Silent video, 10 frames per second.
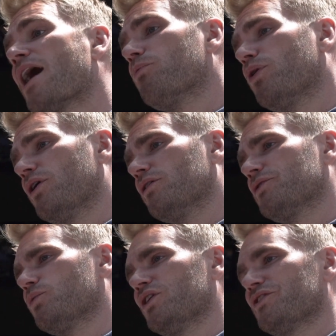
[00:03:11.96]
output of
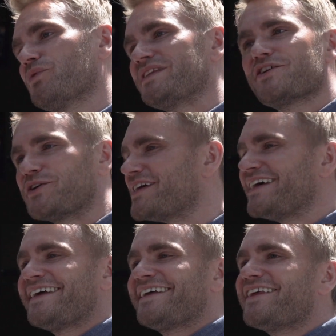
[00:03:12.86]
the work that we do,
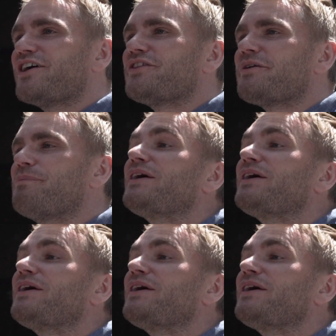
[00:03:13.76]
the